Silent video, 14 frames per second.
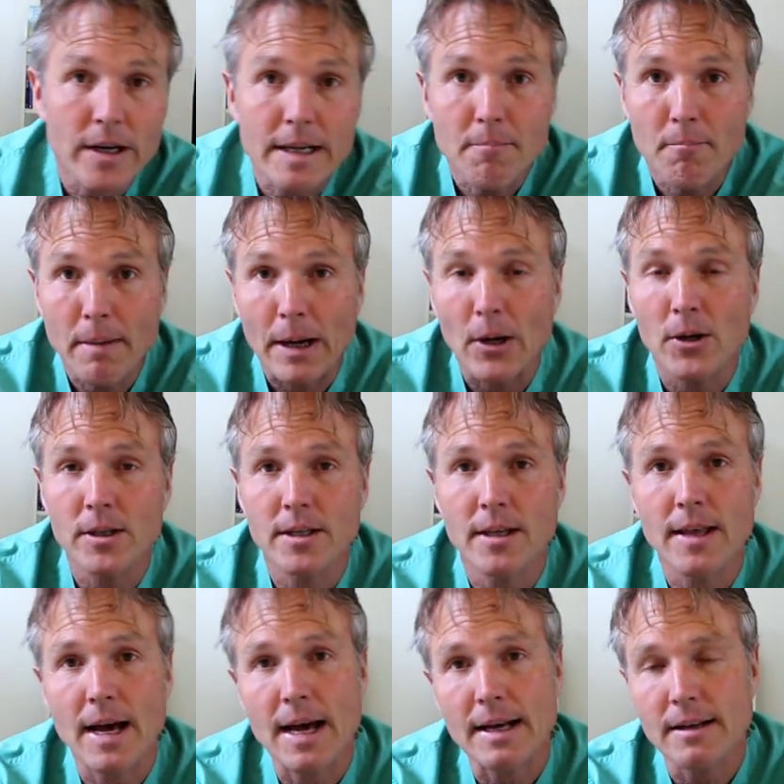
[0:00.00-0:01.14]
any merit to
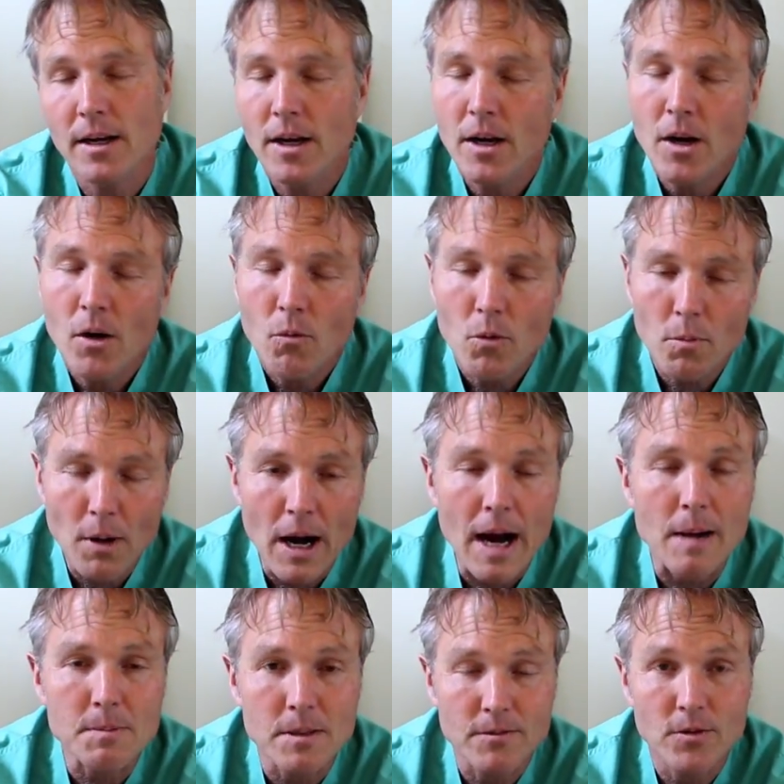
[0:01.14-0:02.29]
that? Well,
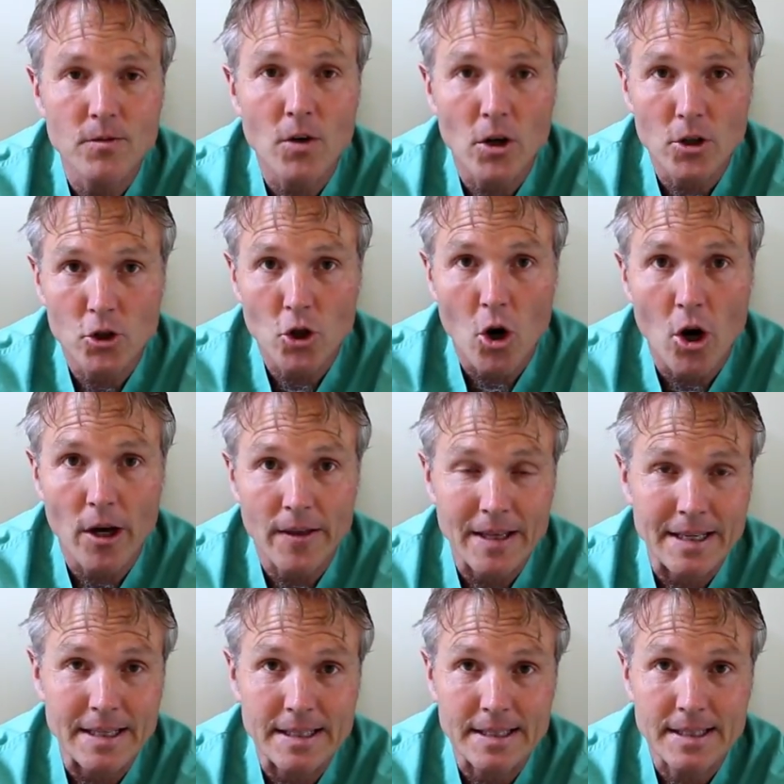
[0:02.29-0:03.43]
perhaps if you've got a dog
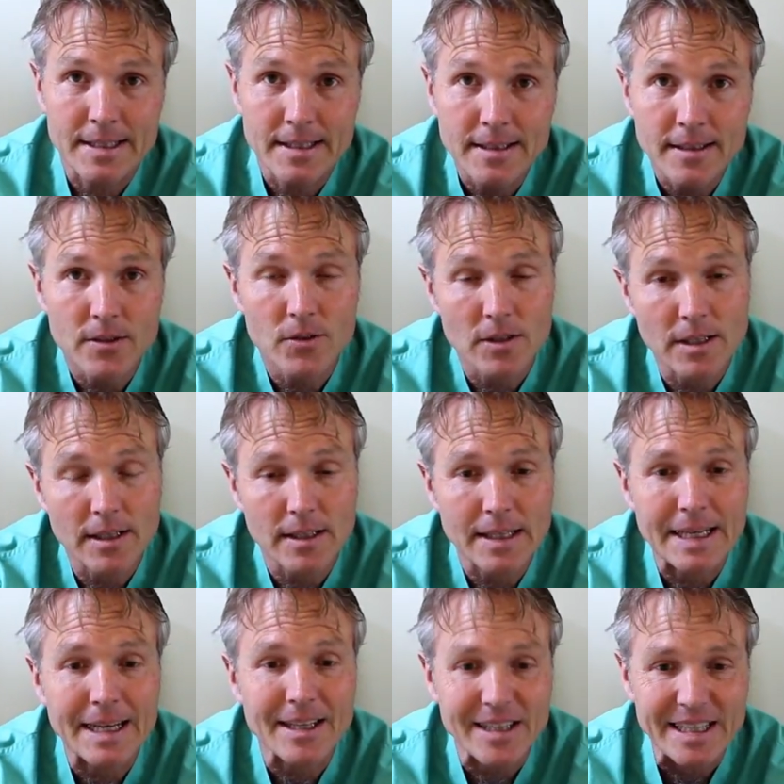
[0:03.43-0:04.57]
that is, you know,
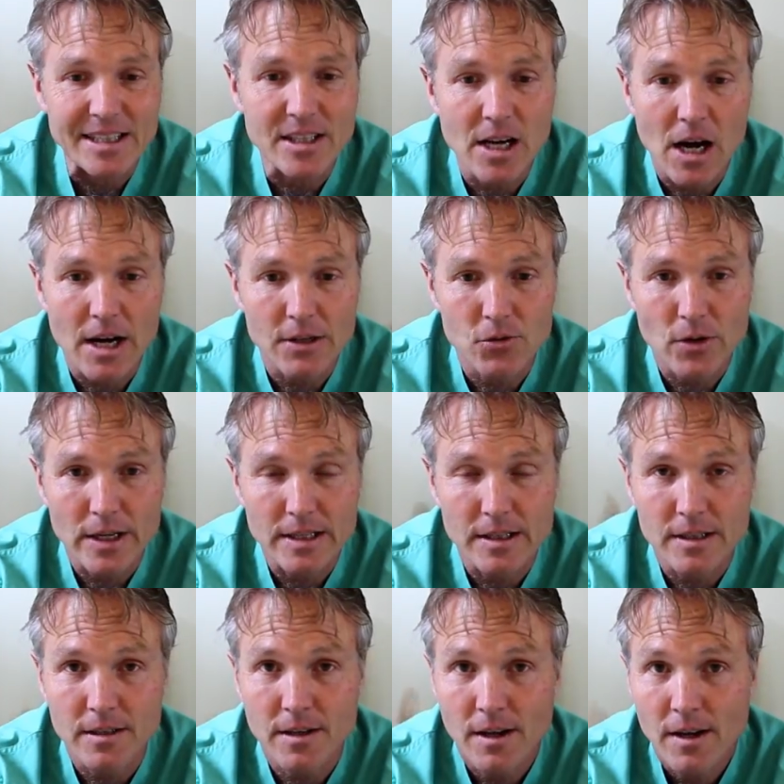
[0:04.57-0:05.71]
clinically
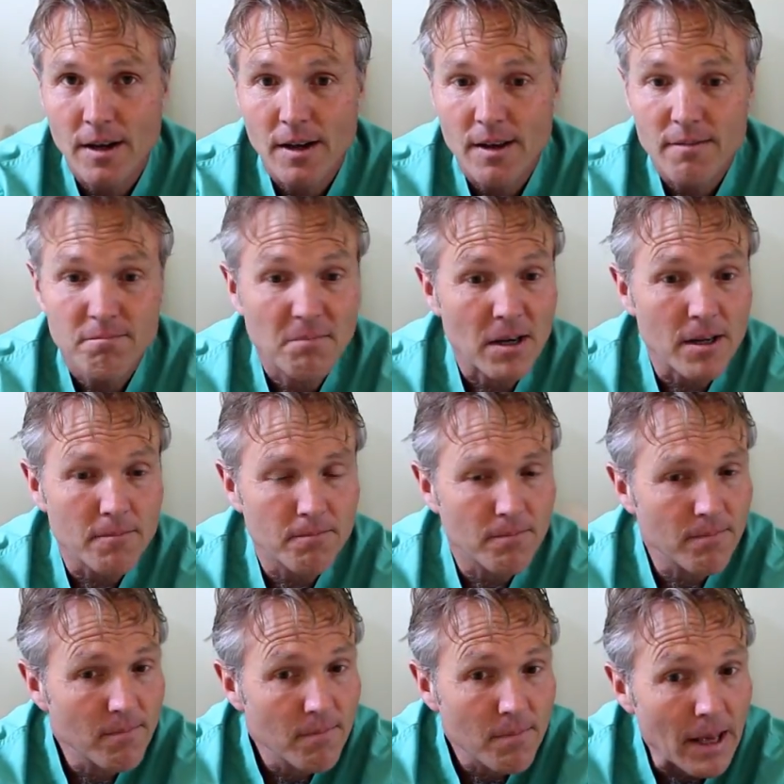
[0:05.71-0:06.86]
dehydrated,
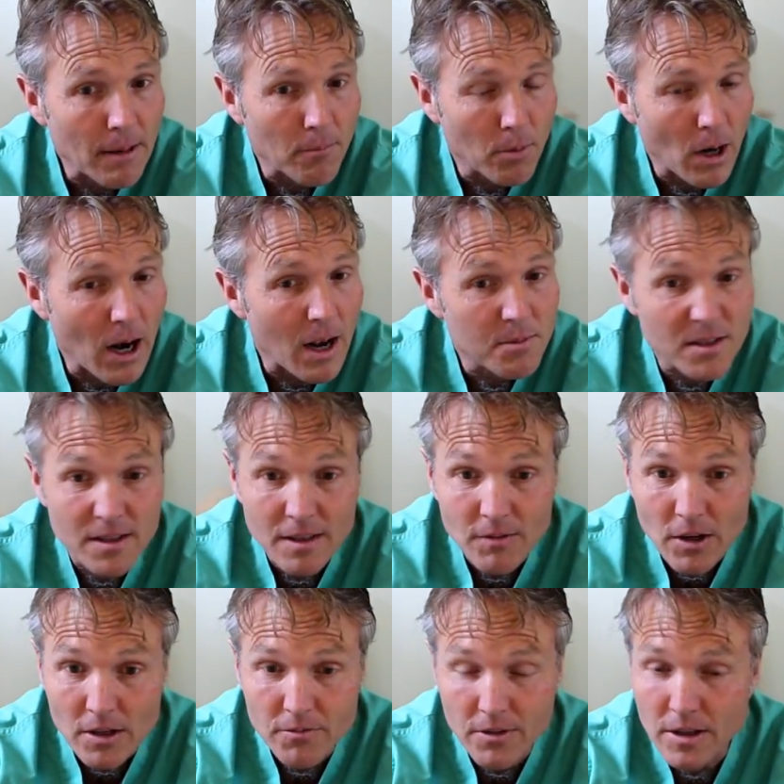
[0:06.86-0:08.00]
then perhaps in the
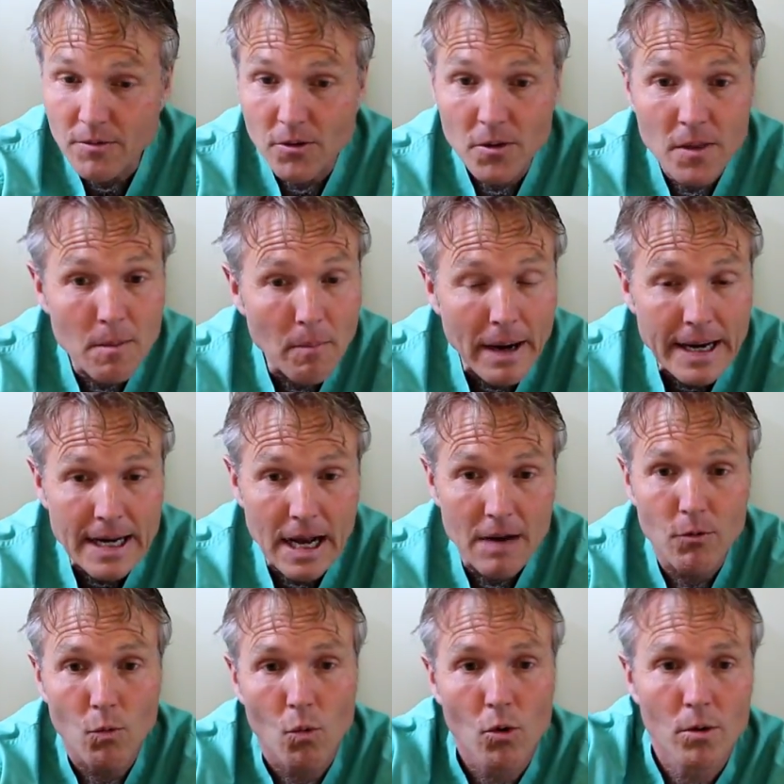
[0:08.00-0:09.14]
gut of fever, they might
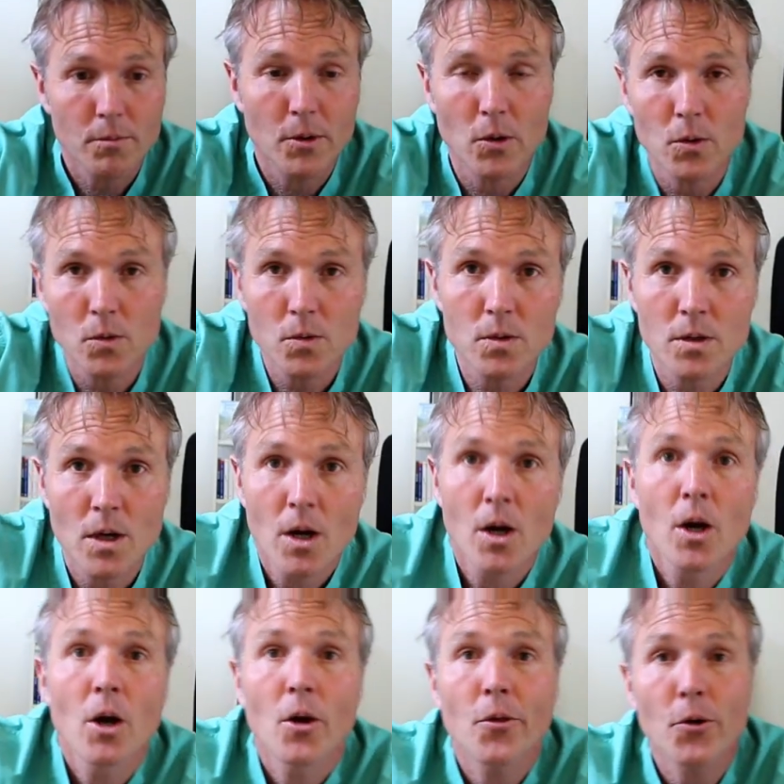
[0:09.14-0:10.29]
have a warm nose.
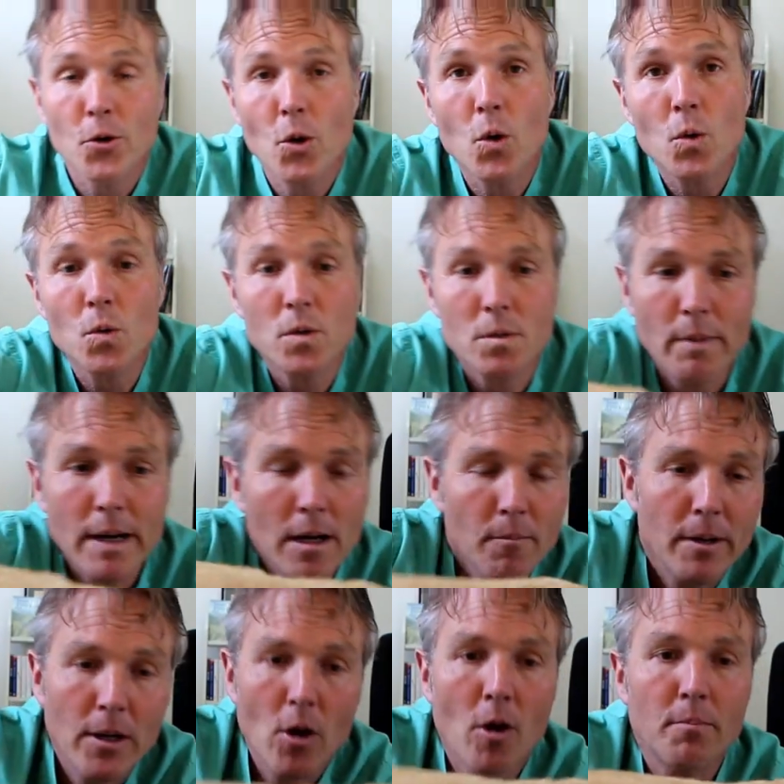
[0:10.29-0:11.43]
Their nose may or
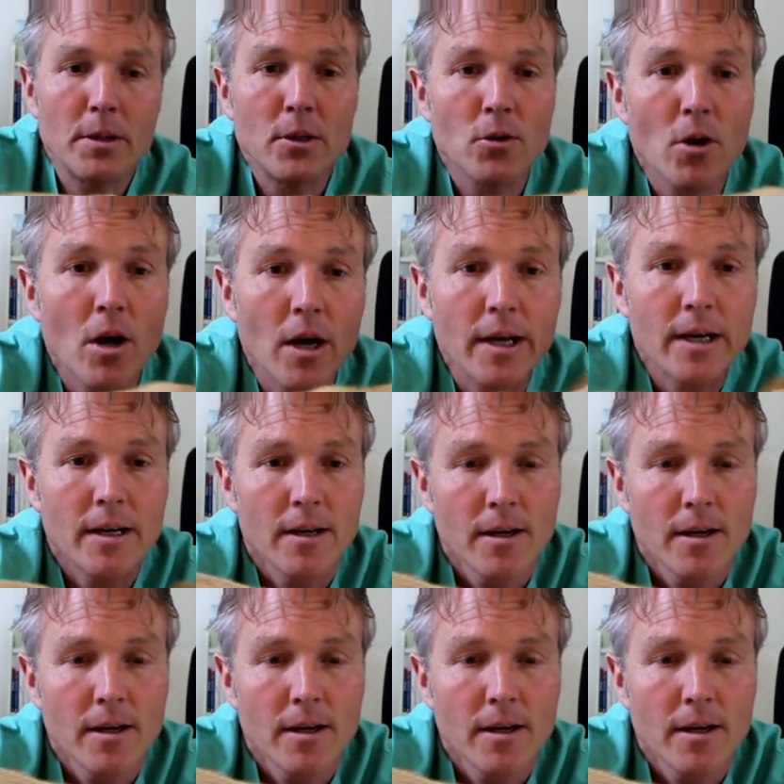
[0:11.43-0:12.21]
may not be dry.